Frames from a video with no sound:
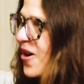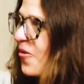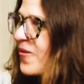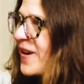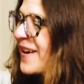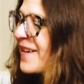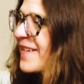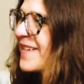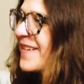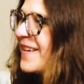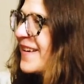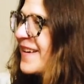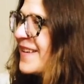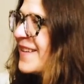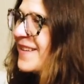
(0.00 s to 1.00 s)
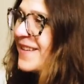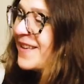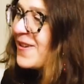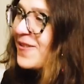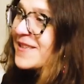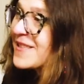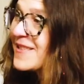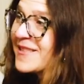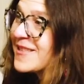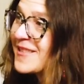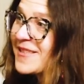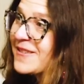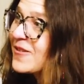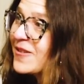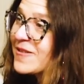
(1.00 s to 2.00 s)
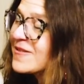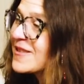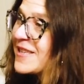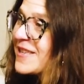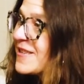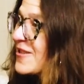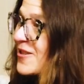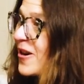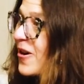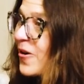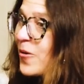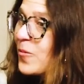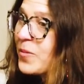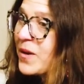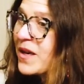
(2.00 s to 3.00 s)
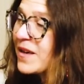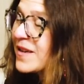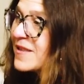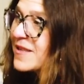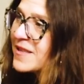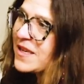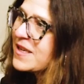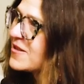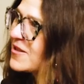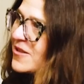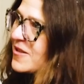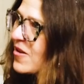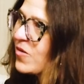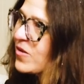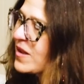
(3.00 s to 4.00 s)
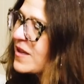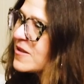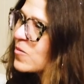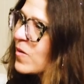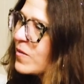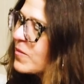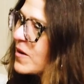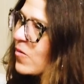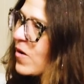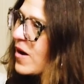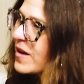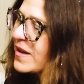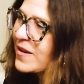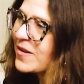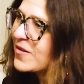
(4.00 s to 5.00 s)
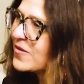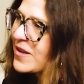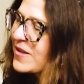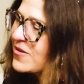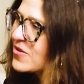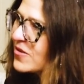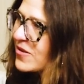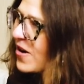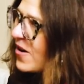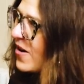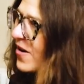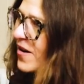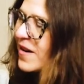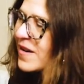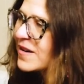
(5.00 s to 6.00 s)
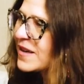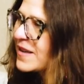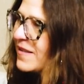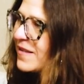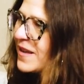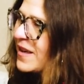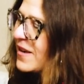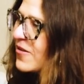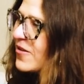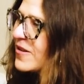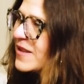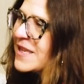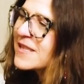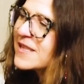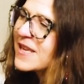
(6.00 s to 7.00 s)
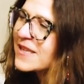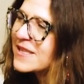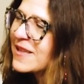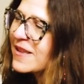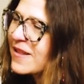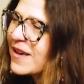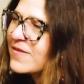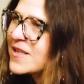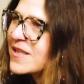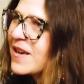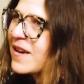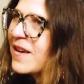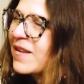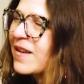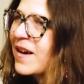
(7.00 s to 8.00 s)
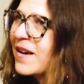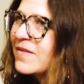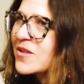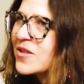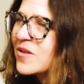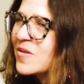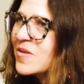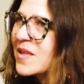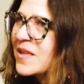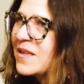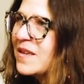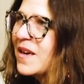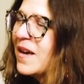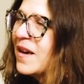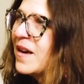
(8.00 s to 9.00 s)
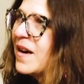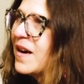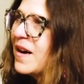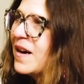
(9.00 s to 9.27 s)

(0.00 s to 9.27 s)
snowing, you can still go see a show because it's only a 12-minute walk and you don't need your car. And, at least that's the lifestyle I've chosen.